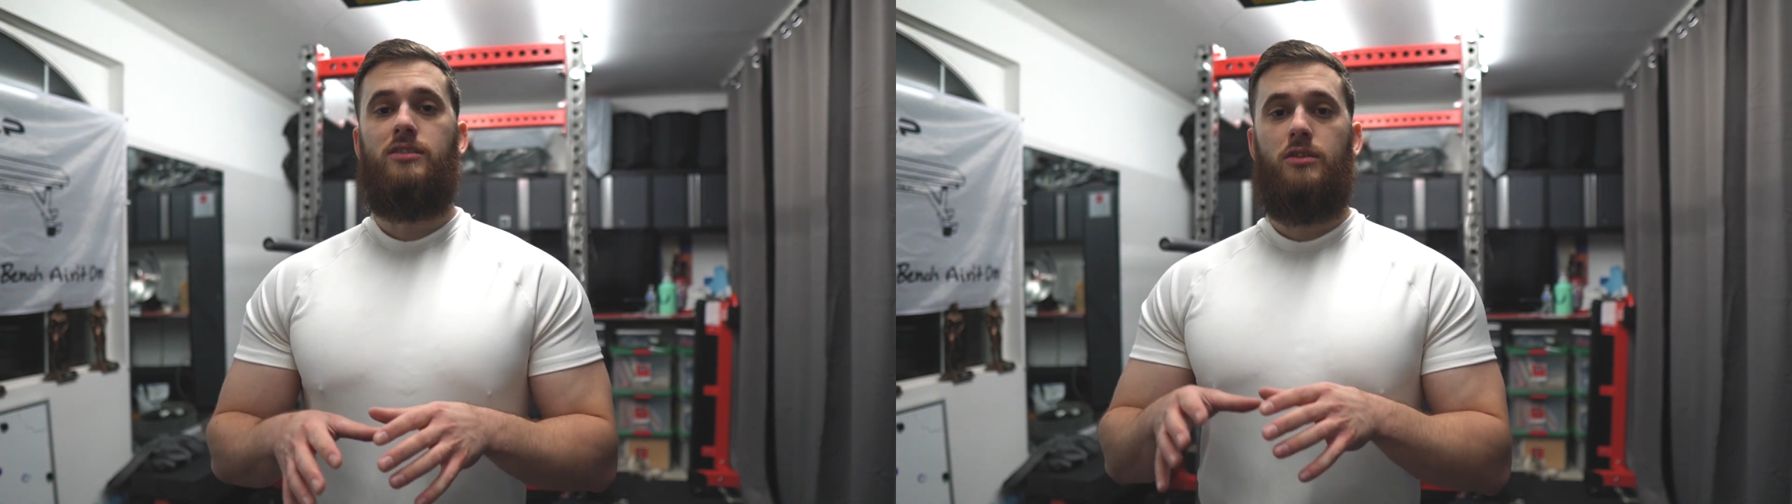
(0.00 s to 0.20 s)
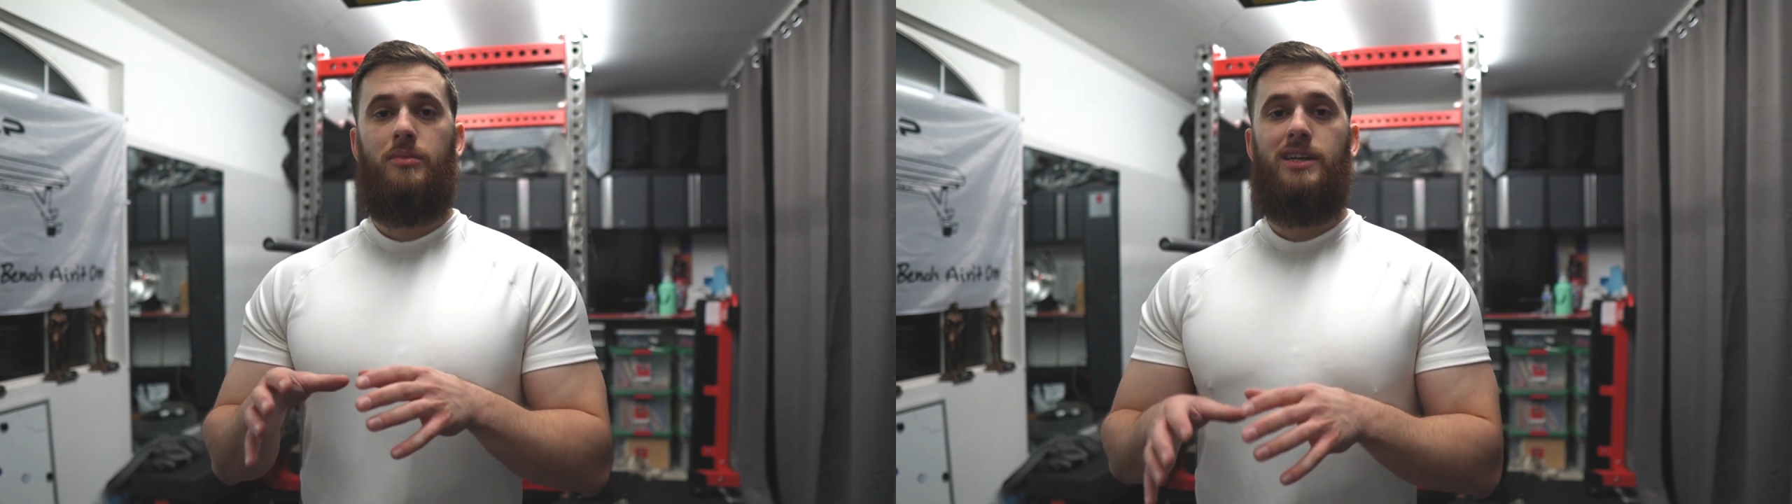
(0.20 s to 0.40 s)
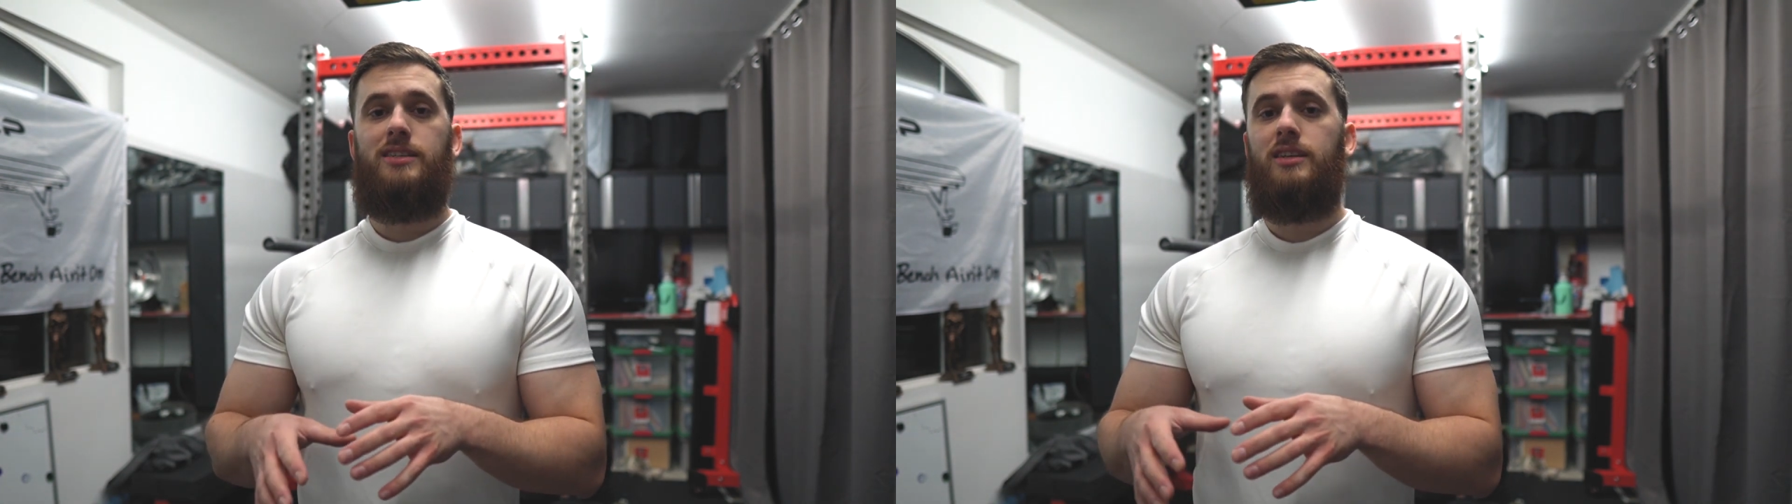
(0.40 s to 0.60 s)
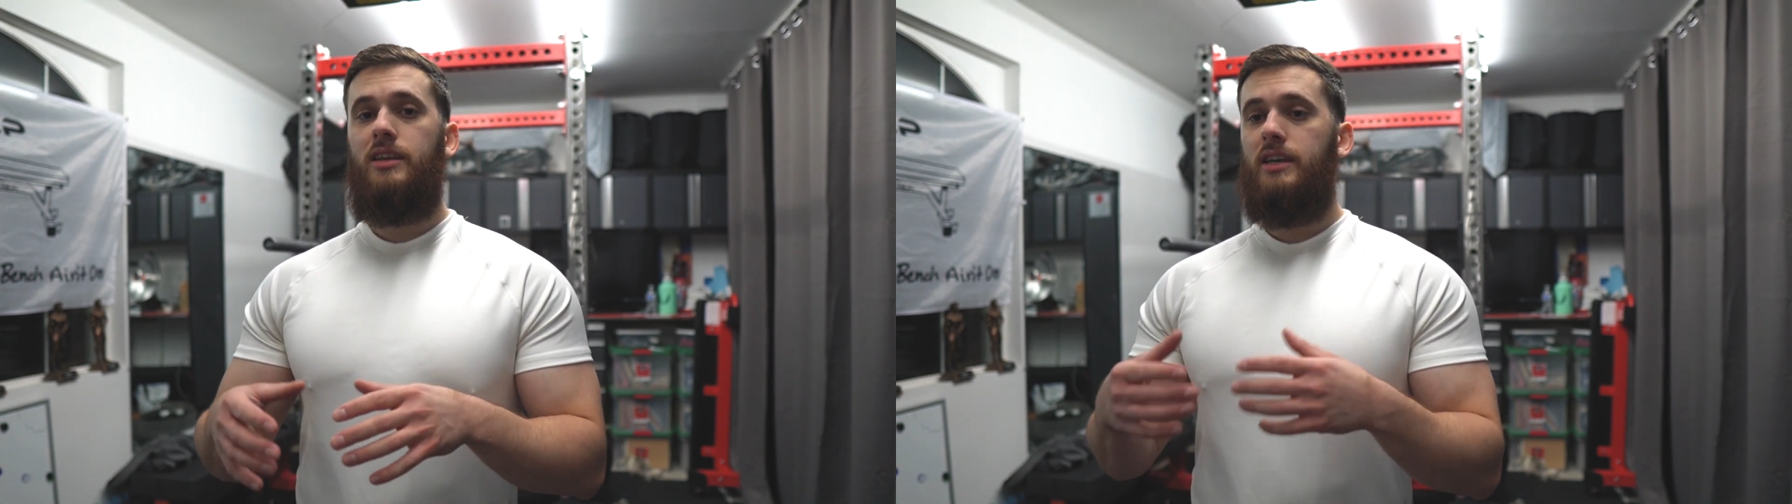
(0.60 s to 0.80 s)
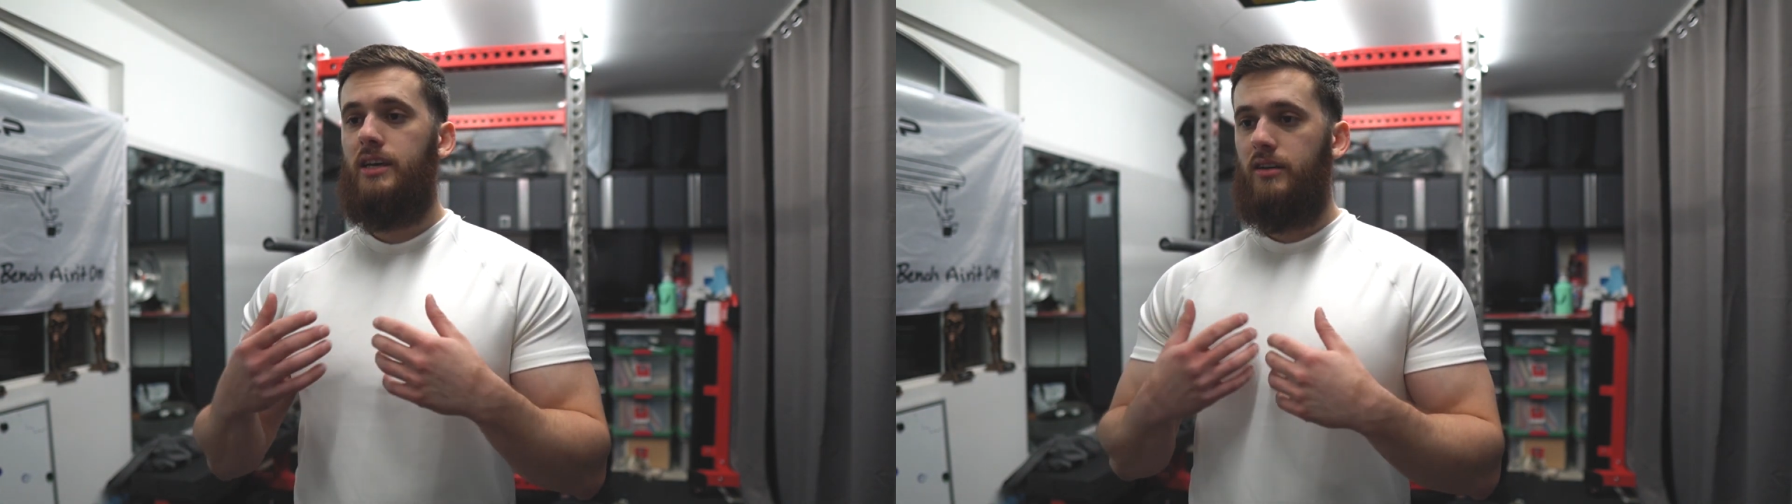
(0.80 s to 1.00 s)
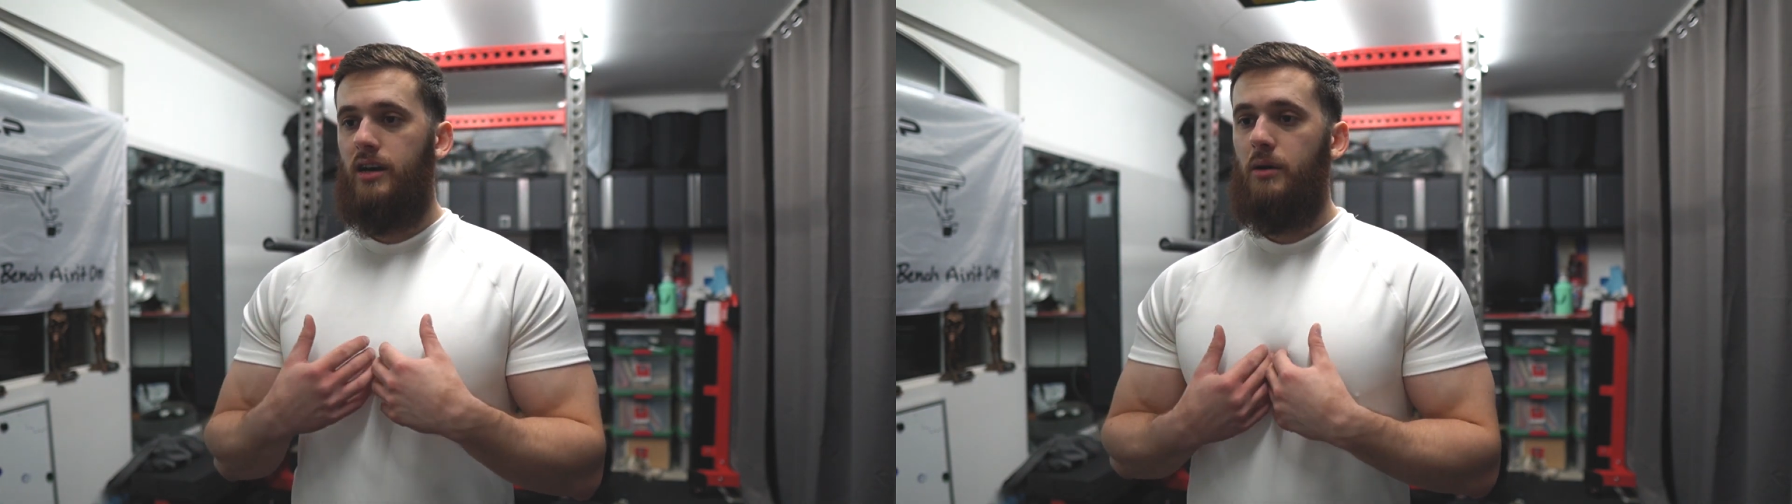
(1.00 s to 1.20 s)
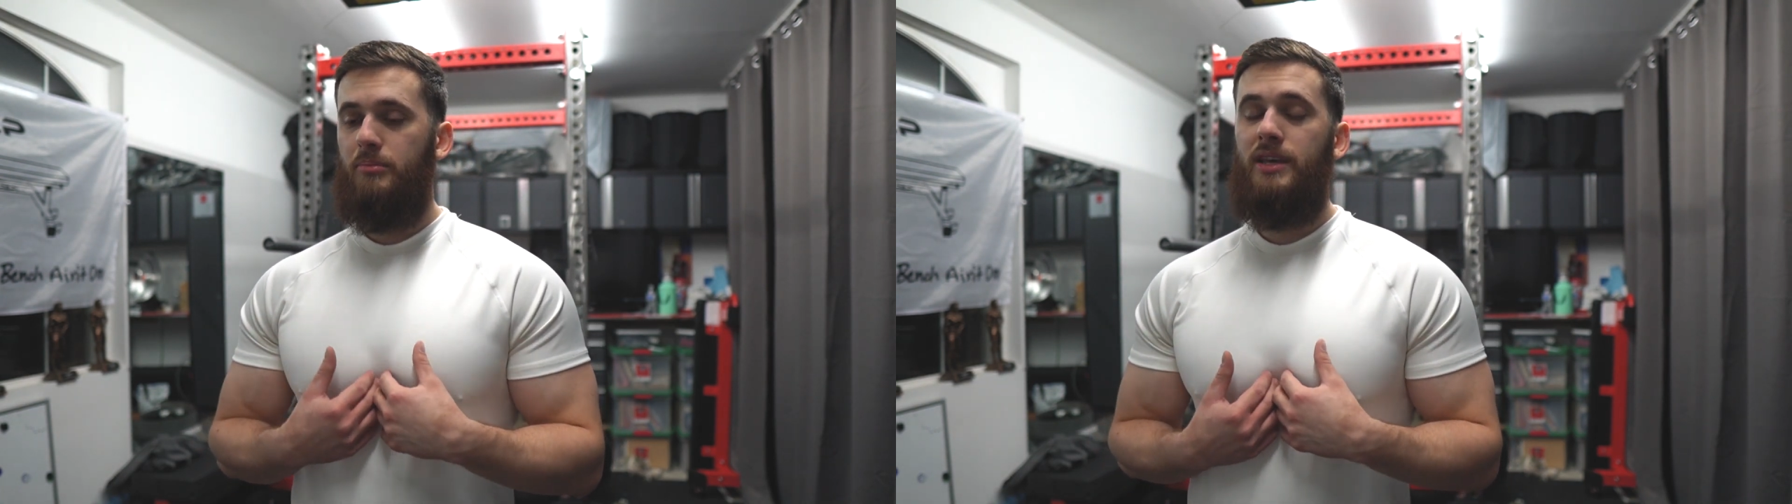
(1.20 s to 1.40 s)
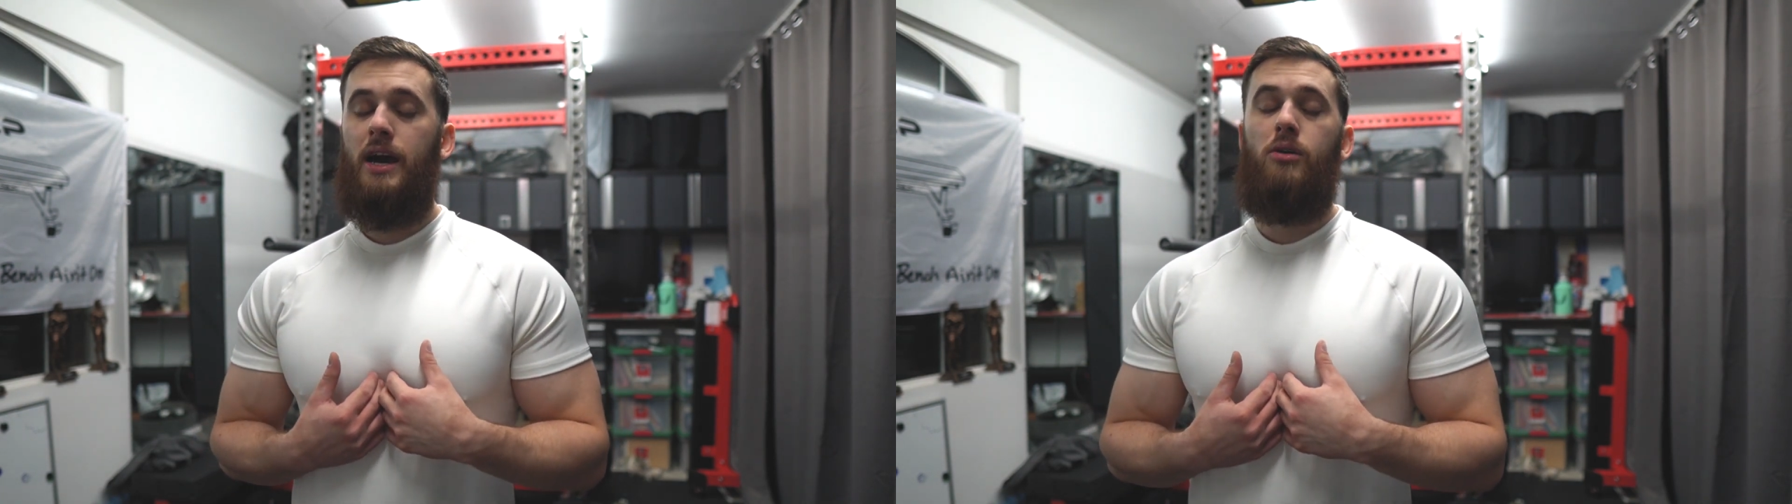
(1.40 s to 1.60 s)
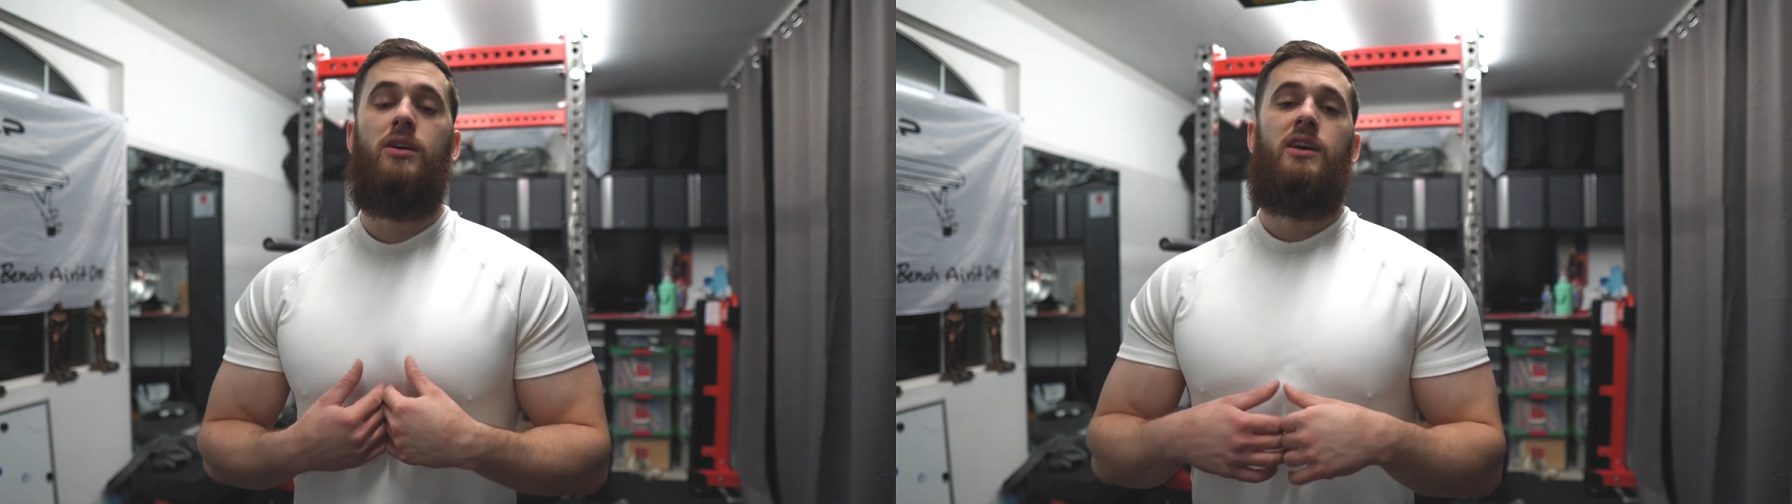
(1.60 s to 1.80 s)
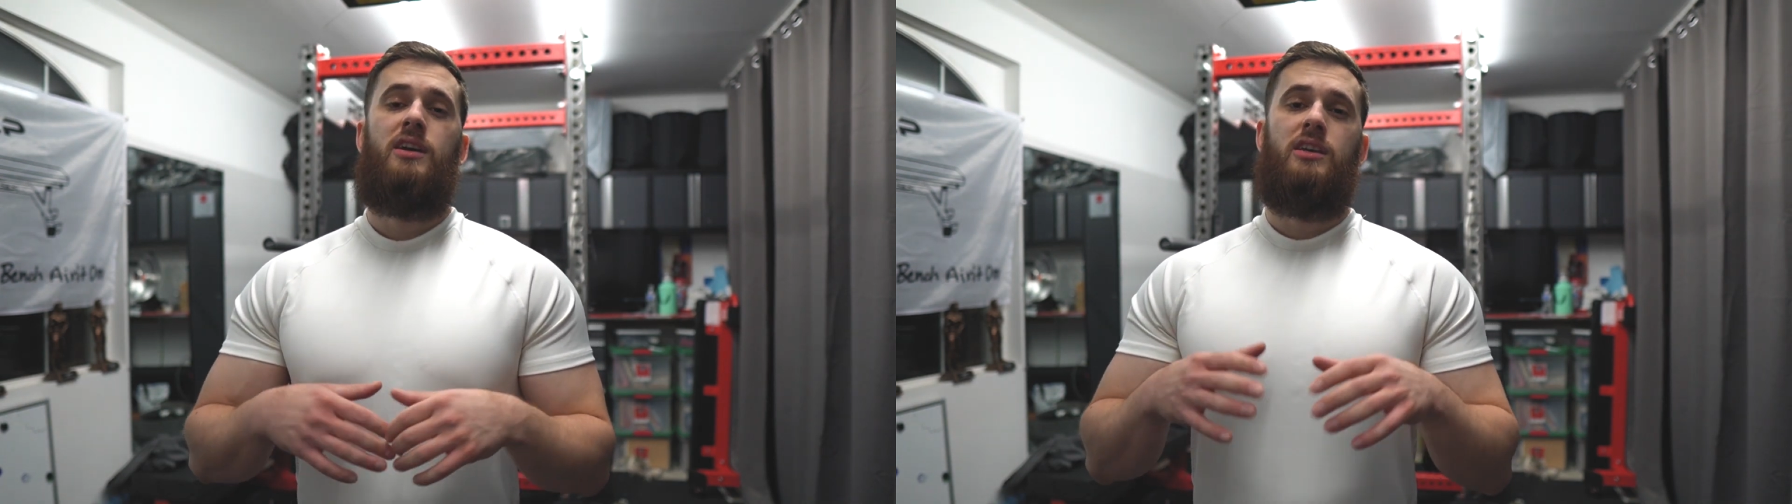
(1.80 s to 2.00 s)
So basically it'll help me out.